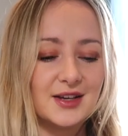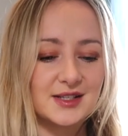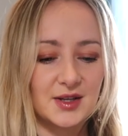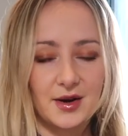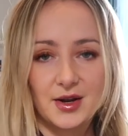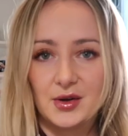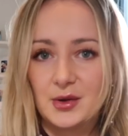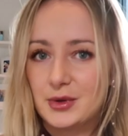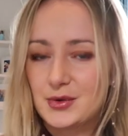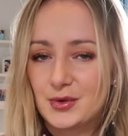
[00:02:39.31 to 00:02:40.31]
so I
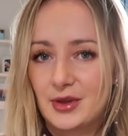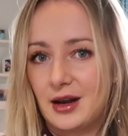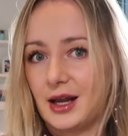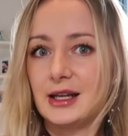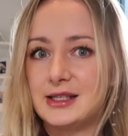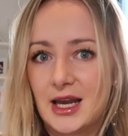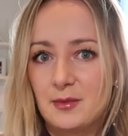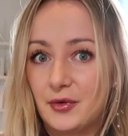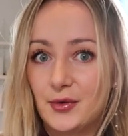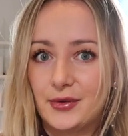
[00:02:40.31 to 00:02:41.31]
only withdraw that like a
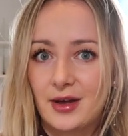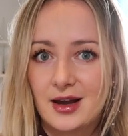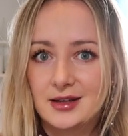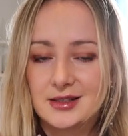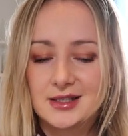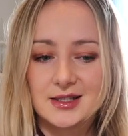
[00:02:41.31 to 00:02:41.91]
day before that.